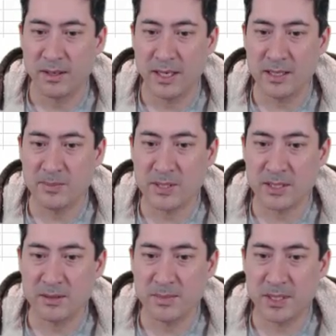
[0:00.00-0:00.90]

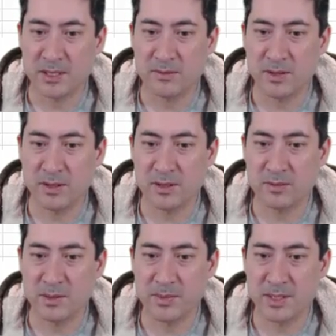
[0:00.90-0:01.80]
of the marks with only
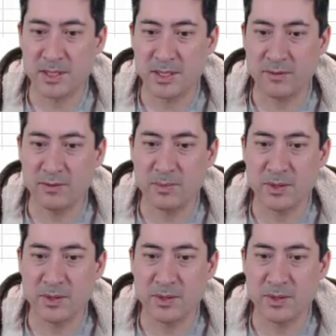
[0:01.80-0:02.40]
20% of the effort.